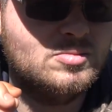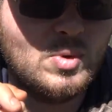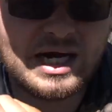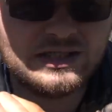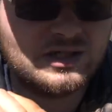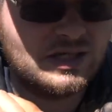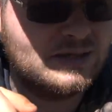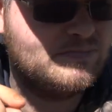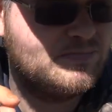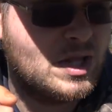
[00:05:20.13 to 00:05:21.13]
wax on
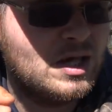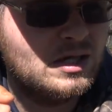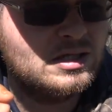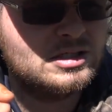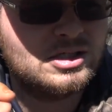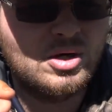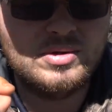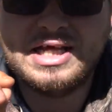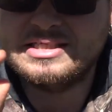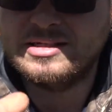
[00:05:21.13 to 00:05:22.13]
it. So that's